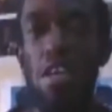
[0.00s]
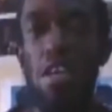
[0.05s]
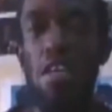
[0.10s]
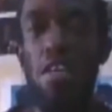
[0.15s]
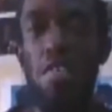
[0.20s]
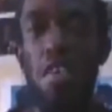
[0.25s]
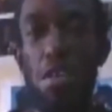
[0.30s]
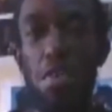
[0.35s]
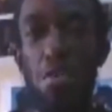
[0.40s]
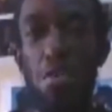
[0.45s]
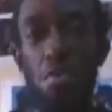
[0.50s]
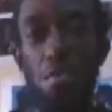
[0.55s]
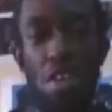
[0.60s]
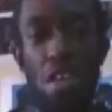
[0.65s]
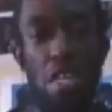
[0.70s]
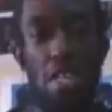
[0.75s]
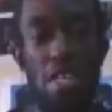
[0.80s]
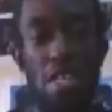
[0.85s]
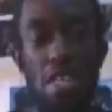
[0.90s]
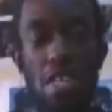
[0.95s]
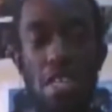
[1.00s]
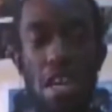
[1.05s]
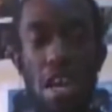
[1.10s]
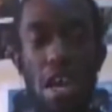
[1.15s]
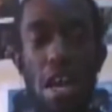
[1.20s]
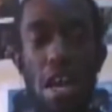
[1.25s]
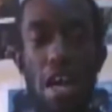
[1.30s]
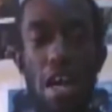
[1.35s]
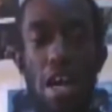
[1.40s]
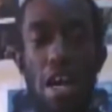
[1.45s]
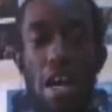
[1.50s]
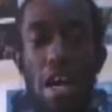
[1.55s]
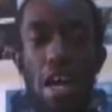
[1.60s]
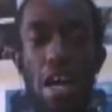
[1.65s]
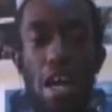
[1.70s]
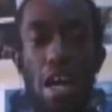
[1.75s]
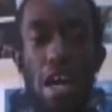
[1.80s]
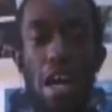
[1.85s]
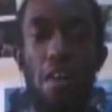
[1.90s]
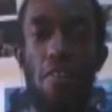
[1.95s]
They created
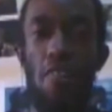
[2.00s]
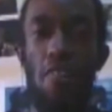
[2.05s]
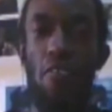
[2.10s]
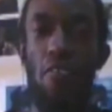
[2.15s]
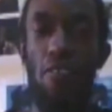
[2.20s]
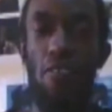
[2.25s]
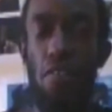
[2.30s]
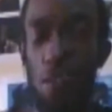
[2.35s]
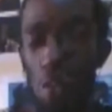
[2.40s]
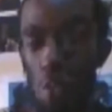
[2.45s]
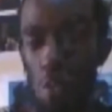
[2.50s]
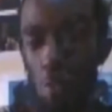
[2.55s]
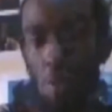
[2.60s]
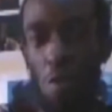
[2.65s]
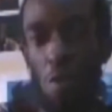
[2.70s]
a few